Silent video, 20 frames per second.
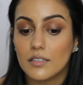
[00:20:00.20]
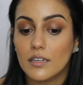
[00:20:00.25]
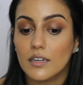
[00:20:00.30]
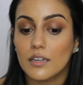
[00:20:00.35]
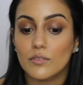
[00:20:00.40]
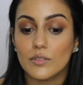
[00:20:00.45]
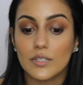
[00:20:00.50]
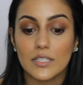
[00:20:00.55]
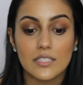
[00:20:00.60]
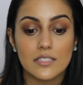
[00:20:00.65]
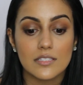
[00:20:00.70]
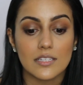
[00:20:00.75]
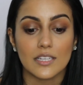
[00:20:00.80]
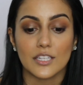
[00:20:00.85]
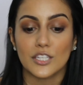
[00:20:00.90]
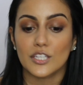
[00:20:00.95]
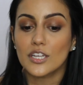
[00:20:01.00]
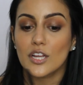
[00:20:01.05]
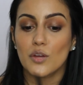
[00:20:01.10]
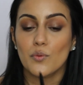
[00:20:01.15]
Can't really see
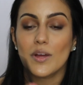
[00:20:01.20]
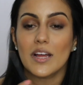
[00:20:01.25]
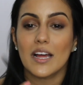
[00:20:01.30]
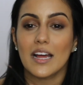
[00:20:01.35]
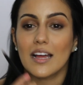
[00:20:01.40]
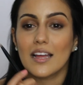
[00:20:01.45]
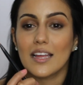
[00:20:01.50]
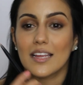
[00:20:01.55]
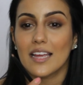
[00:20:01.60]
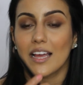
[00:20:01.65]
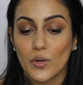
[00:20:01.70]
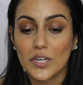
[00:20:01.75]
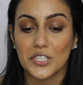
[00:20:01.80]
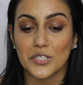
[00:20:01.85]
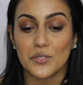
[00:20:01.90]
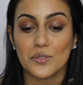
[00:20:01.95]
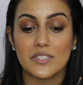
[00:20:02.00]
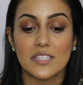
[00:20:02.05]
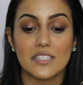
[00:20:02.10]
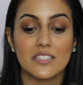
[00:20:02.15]
it. You know where I want to
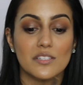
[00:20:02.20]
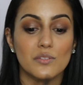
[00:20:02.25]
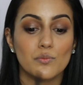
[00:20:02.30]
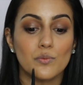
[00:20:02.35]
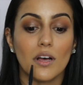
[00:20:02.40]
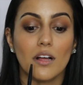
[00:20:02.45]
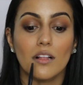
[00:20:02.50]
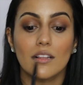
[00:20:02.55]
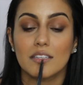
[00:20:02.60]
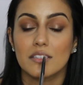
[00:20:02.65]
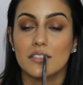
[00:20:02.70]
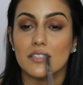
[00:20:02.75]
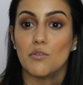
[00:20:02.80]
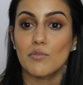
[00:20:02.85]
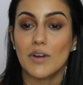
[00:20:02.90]
use this as well is